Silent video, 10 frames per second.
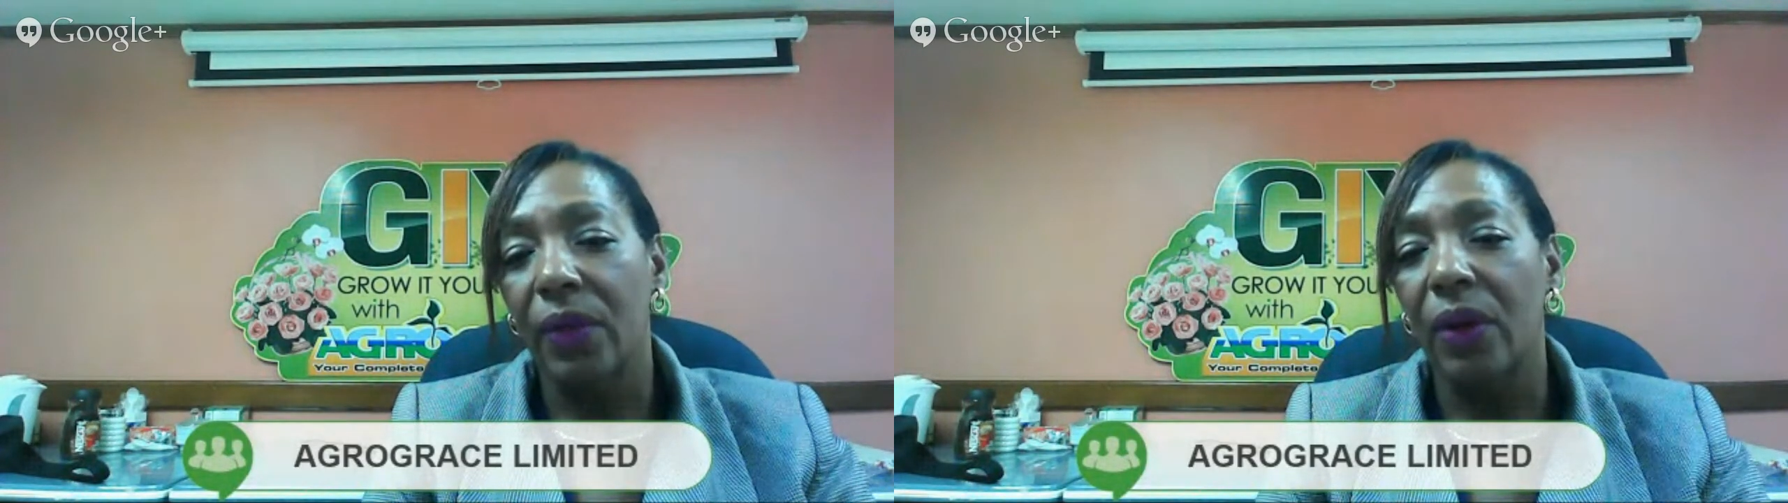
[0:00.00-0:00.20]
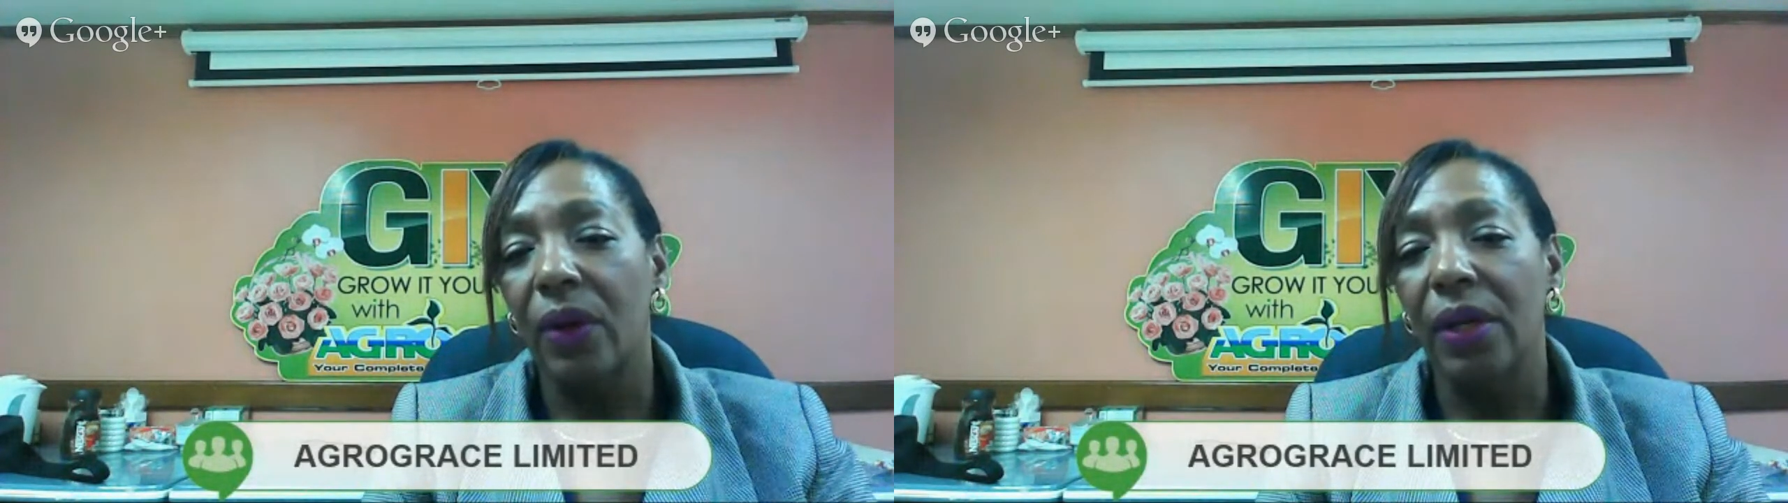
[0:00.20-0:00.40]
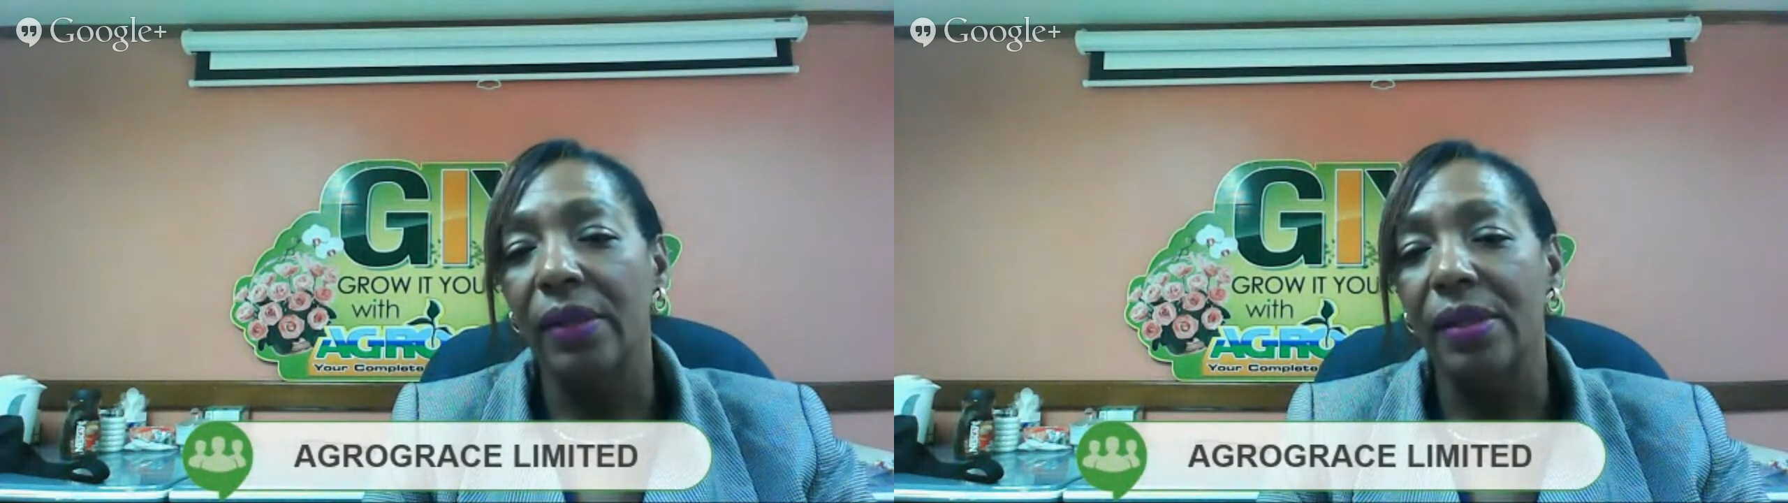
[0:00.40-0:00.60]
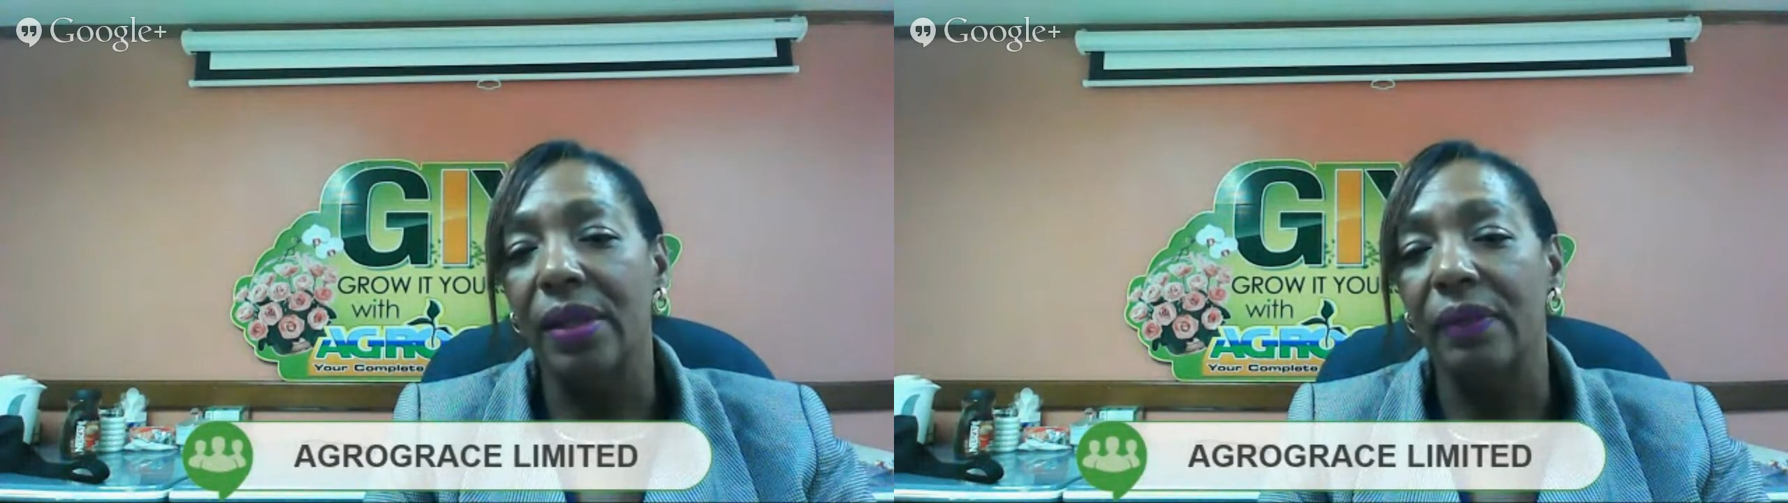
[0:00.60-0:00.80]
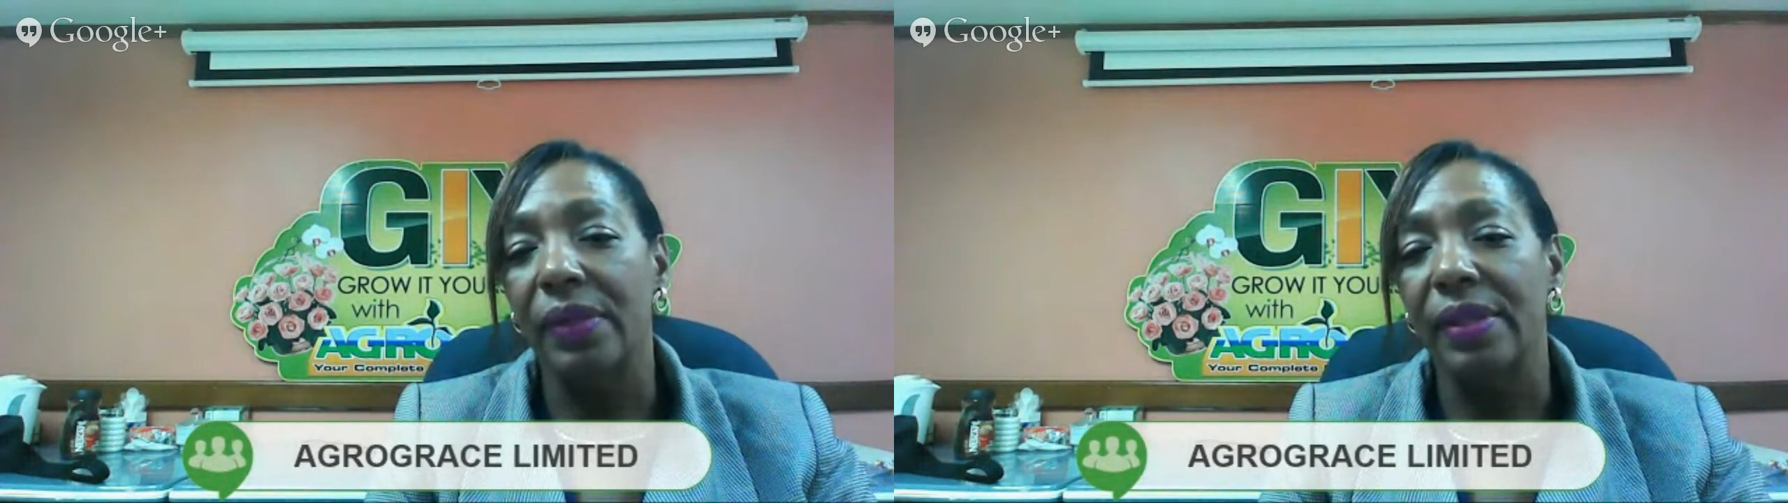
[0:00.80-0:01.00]
call
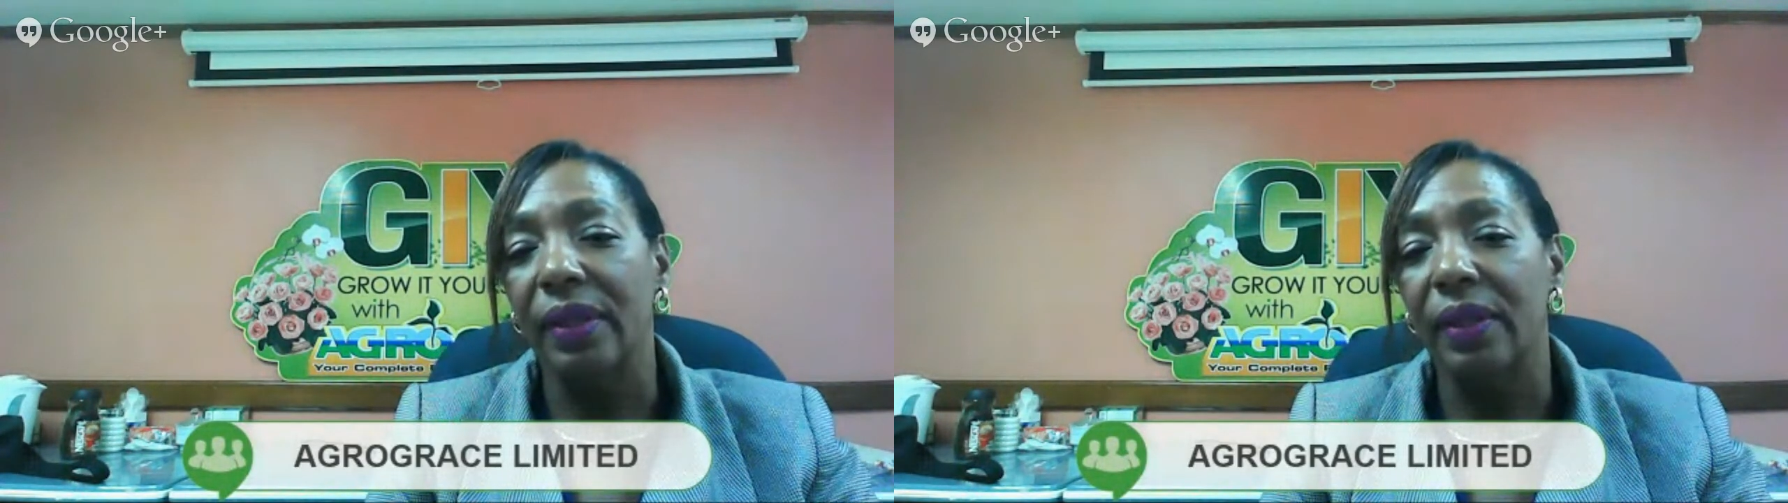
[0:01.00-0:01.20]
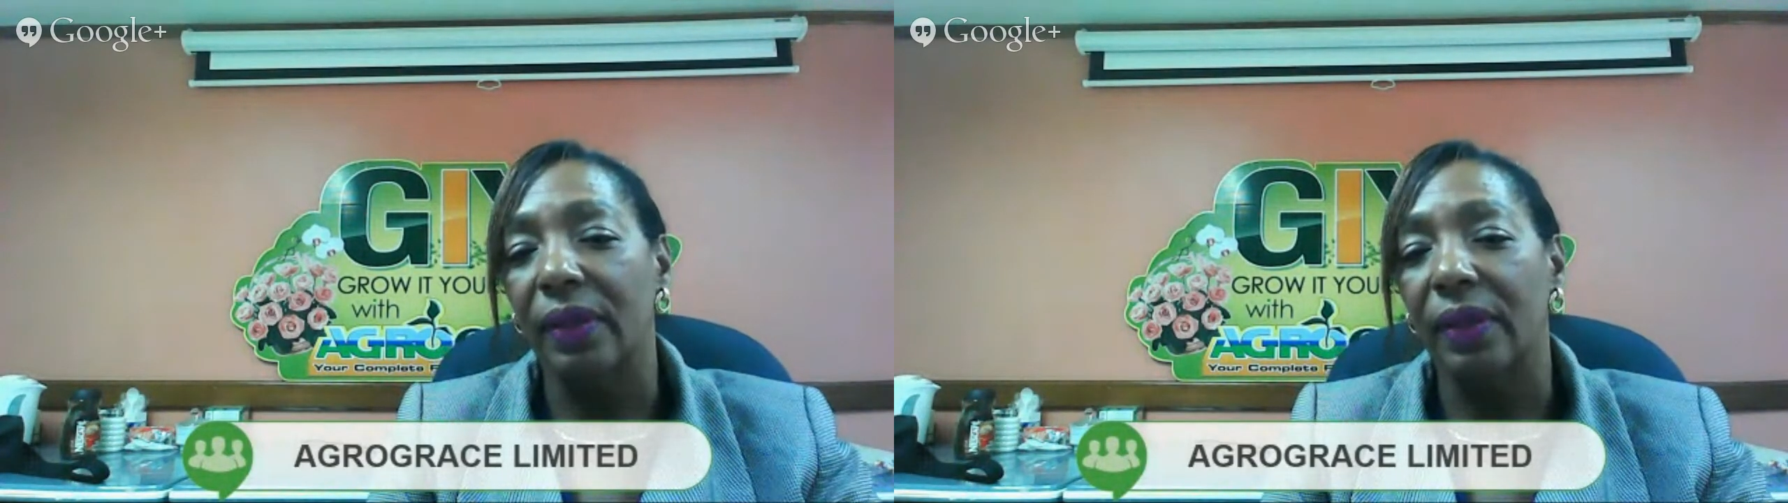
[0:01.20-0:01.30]
us, give us a